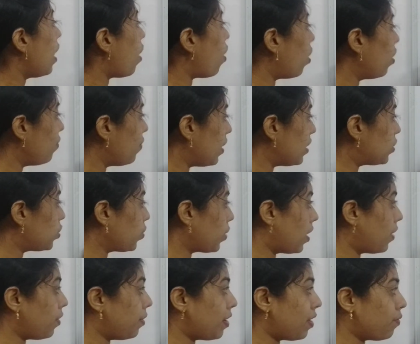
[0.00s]
Always
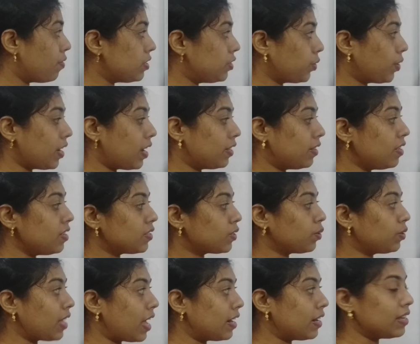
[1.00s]
together, never together.
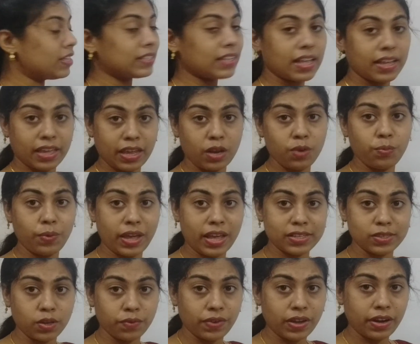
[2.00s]
So that is again
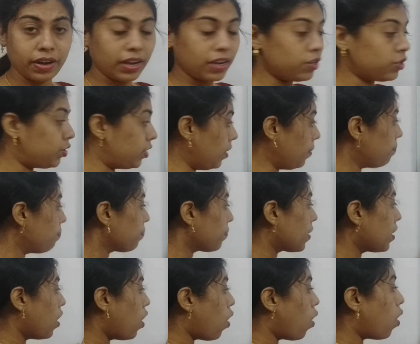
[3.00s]
ways of arranging
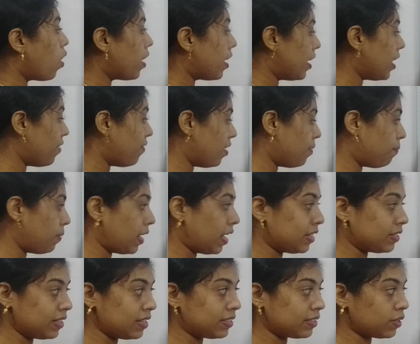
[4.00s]
odd and even
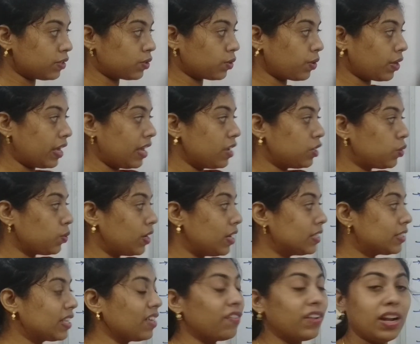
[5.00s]
places. So each one
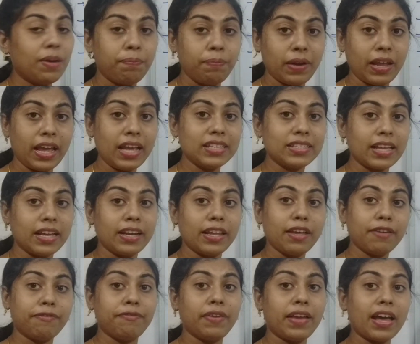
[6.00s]
is given a place, and
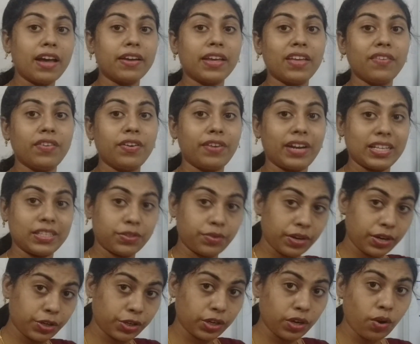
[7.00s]
if we are given
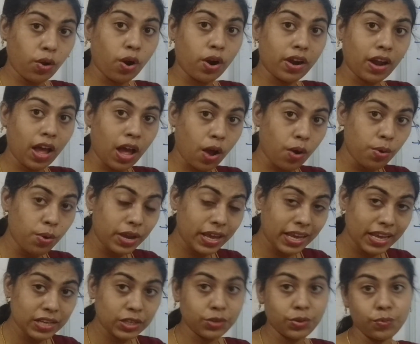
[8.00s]
restriction on how
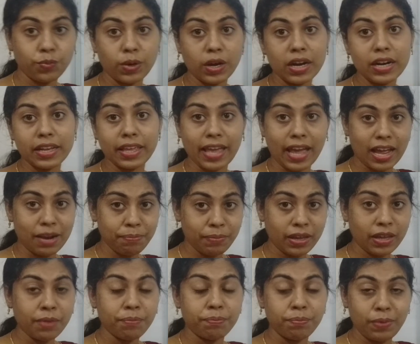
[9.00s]
each word can
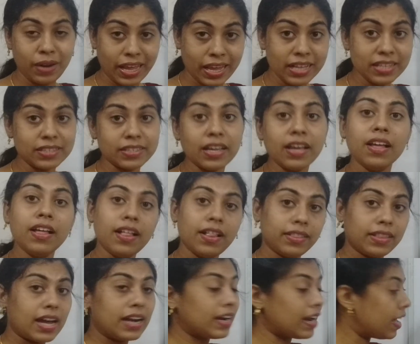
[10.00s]
be placed,
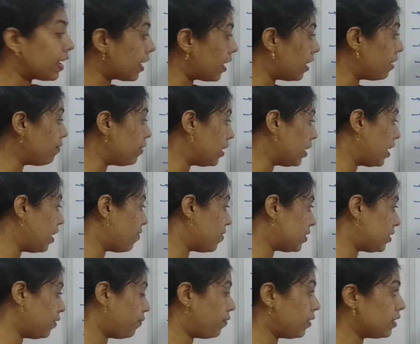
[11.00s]
that again will give
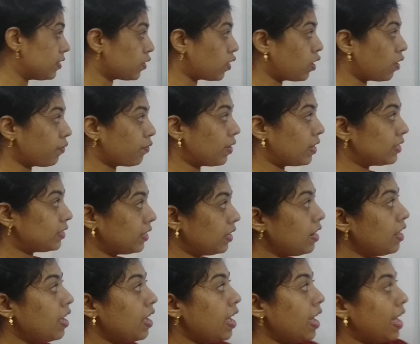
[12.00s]
us different sort of
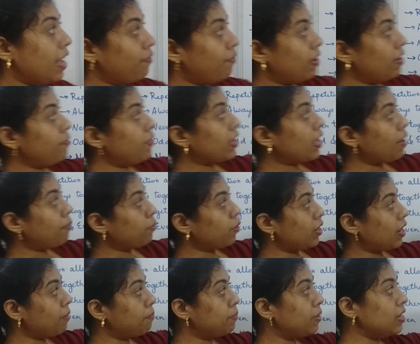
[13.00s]
question. And when we come to
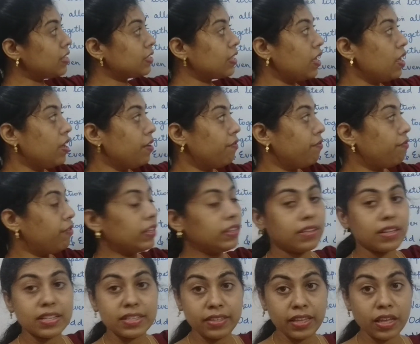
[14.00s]
numbers
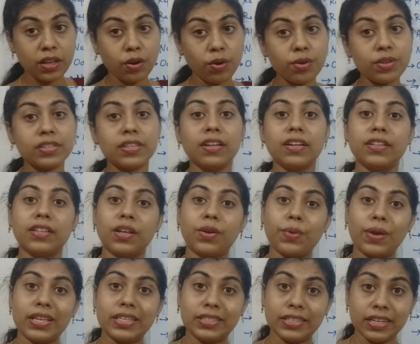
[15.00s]
with zeros, the
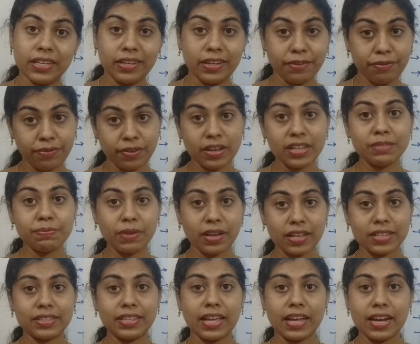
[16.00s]
question differs
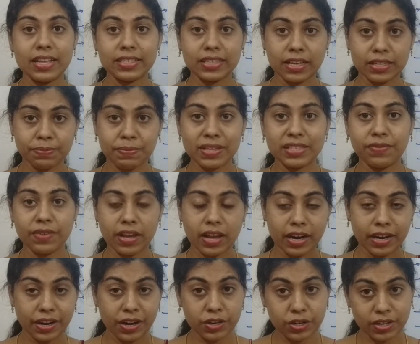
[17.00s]
because there is a specific
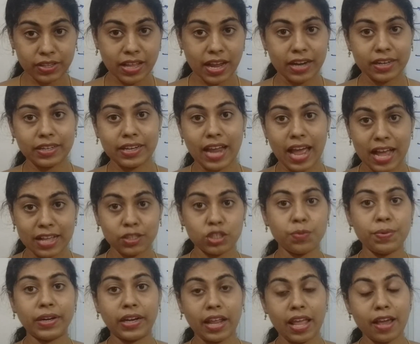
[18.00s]
condition that has
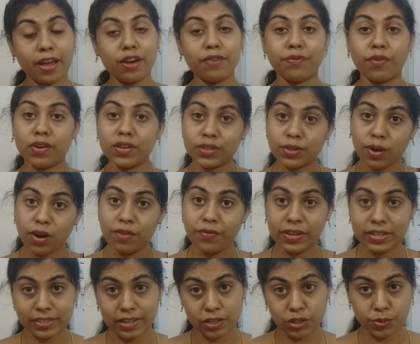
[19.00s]
to be taken for
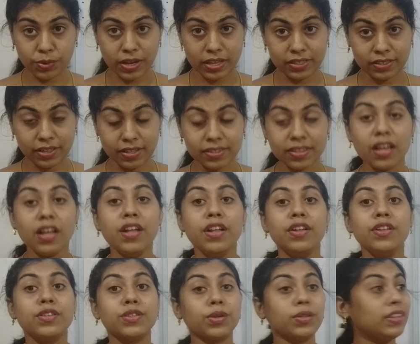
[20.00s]
solving such questions.
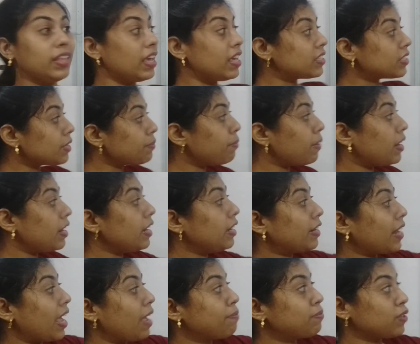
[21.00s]
So these many
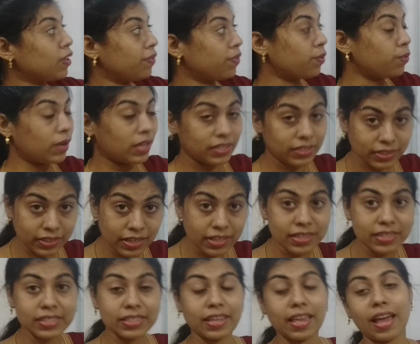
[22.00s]
types of
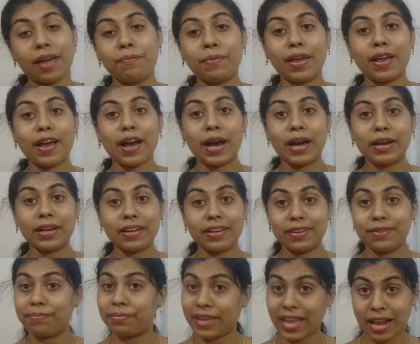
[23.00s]
questions can be
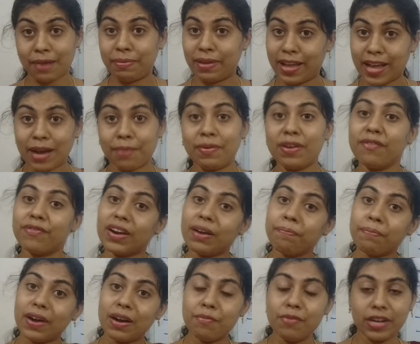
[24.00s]
coming
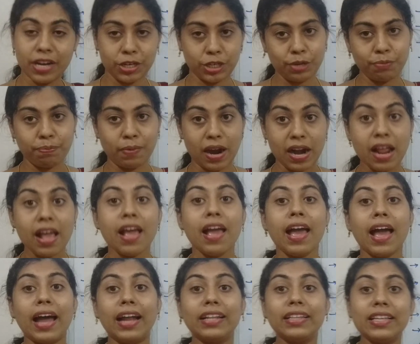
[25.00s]
from permutation part,
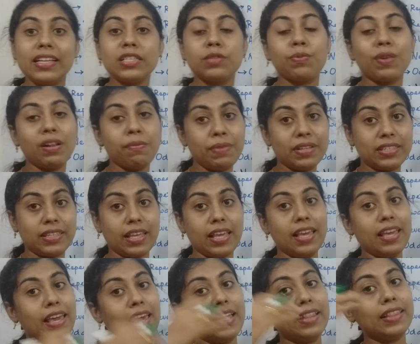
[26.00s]
and this we will be
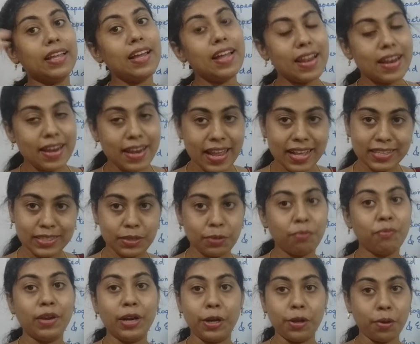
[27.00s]
seeing in the next
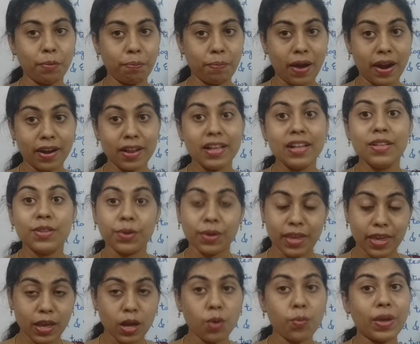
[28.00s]
video part. So
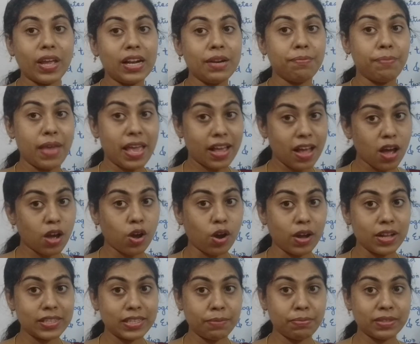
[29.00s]
here we will make our
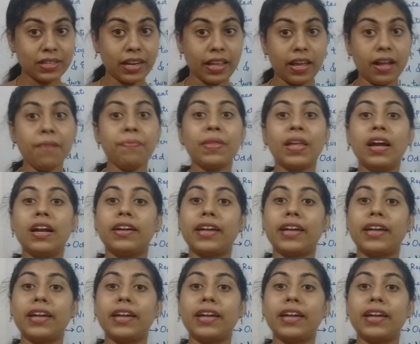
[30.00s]
concepts clear.